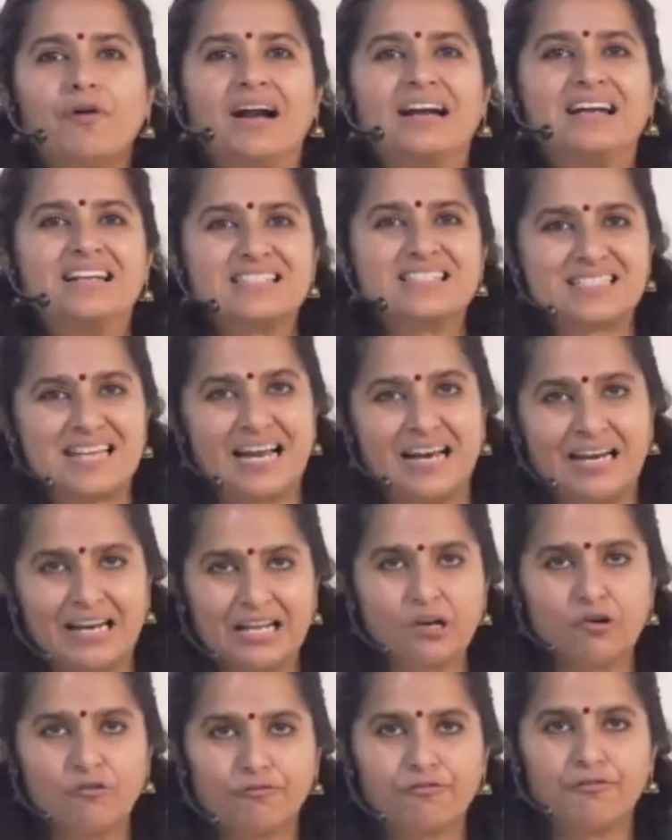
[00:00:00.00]

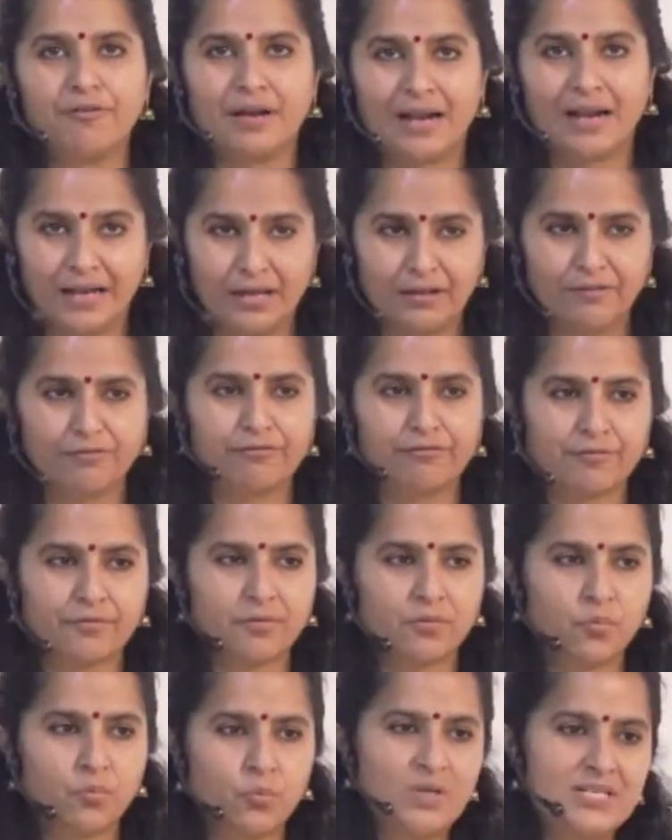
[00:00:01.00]
understanding of life,
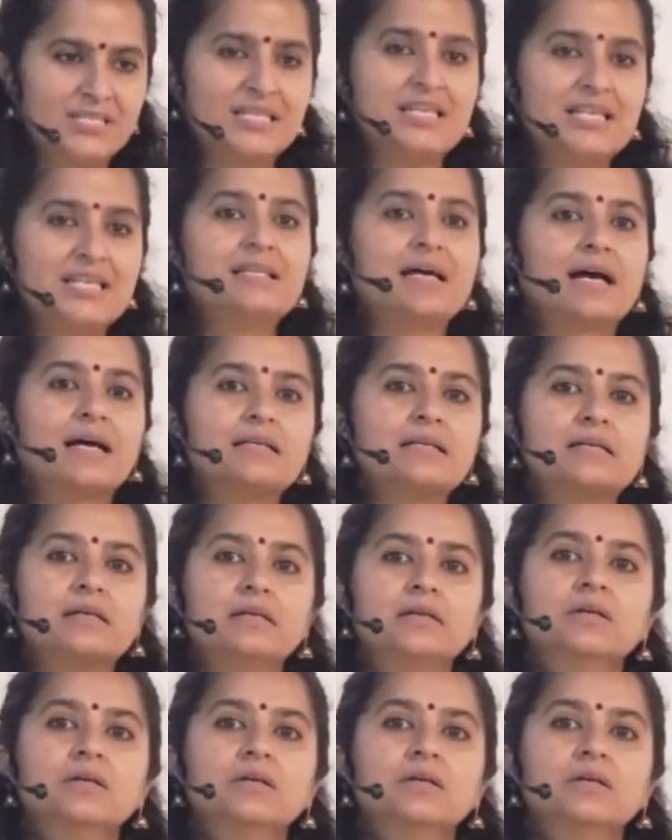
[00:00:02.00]
we see that